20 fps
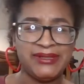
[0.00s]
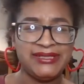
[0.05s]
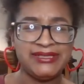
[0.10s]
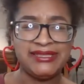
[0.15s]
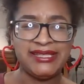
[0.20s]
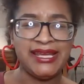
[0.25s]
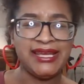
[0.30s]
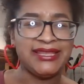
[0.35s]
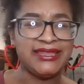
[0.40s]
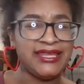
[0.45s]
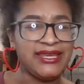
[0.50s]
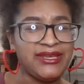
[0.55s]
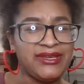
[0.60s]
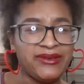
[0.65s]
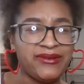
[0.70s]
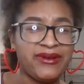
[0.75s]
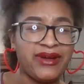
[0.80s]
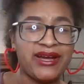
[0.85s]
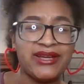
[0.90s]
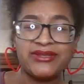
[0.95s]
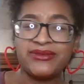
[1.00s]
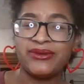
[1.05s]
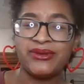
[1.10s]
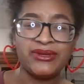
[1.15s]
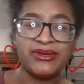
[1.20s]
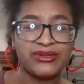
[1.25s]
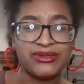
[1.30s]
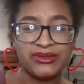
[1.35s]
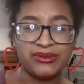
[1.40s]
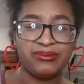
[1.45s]
to say thank you guys for
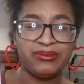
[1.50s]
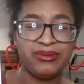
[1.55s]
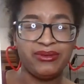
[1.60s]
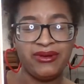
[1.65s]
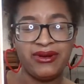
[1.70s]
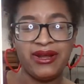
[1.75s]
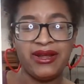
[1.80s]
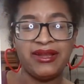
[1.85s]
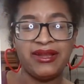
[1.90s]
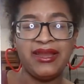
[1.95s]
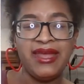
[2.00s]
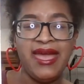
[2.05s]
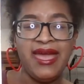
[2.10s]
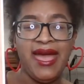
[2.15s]
your support